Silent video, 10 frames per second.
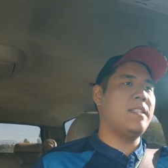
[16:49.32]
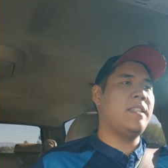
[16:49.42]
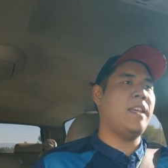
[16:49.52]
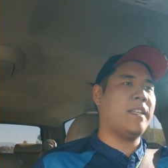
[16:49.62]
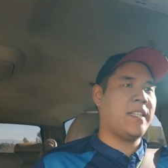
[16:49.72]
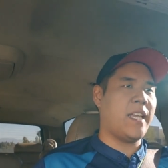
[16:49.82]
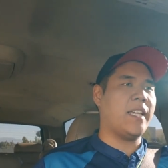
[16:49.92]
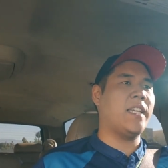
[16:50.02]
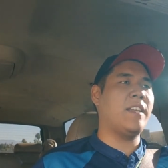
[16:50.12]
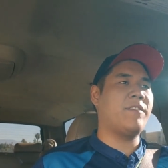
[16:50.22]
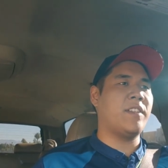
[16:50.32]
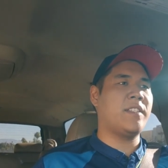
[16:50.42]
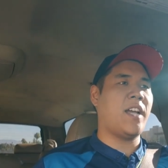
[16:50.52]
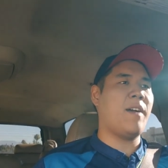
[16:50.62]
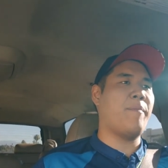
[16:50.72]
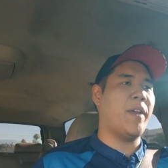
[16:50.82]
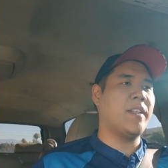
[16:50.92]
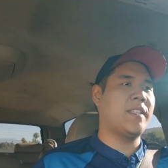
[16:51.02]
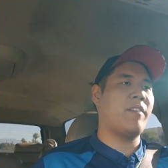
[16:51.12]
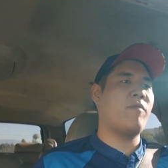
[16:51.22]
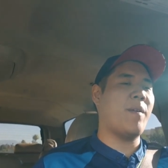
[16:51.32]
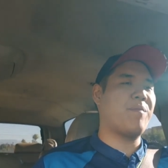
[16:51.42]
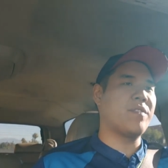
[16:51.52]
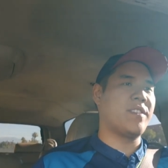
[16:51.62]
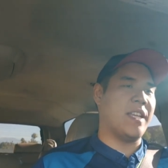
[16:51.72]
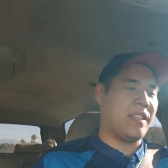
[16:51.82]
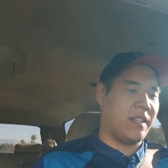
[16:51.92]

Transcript: the executives and top heads that represent